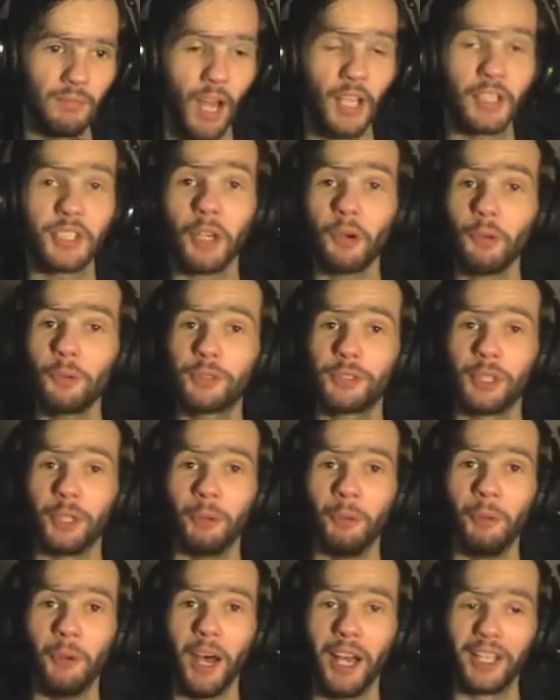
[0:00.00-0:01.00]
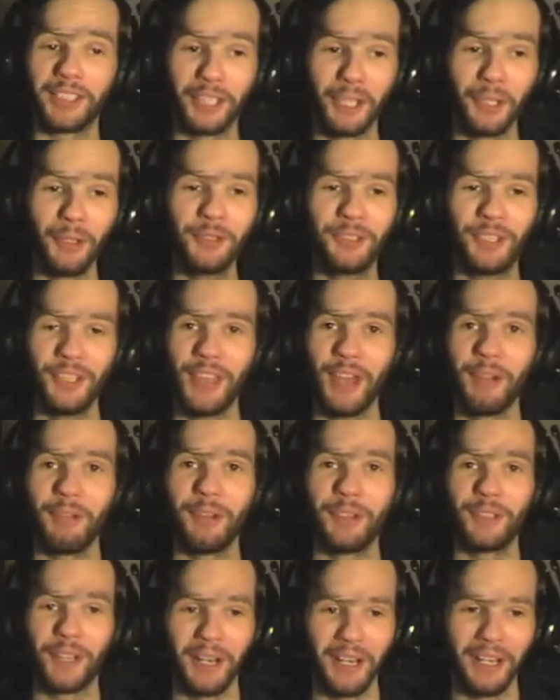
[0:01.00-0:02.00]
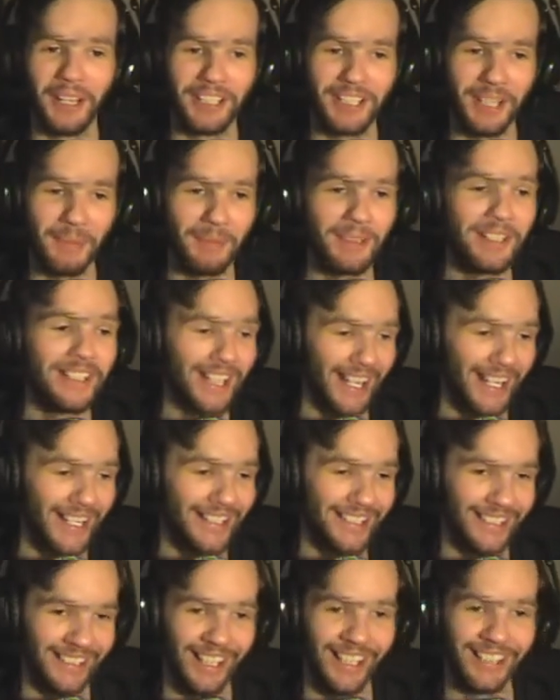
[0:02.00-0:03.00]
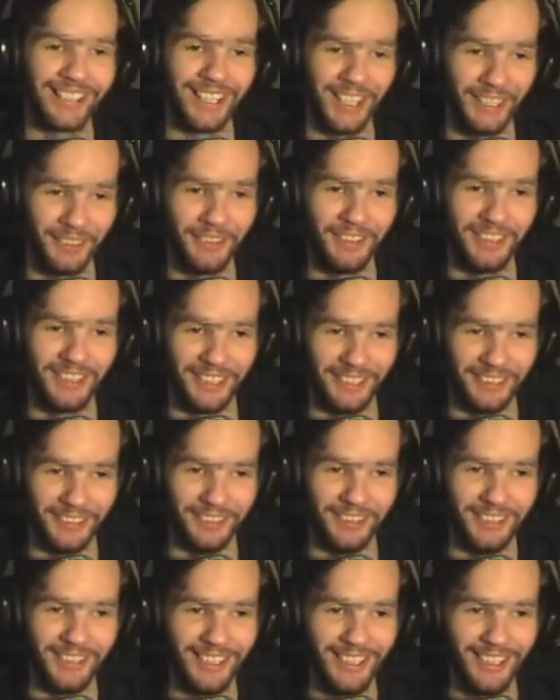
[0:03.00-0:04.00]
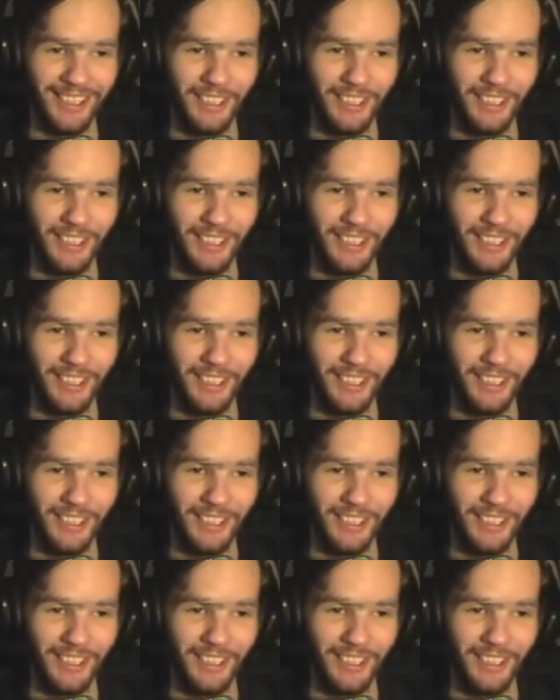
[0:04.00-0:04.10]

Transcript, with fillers: I told you. I told you they were trying to summon Satan. I told you.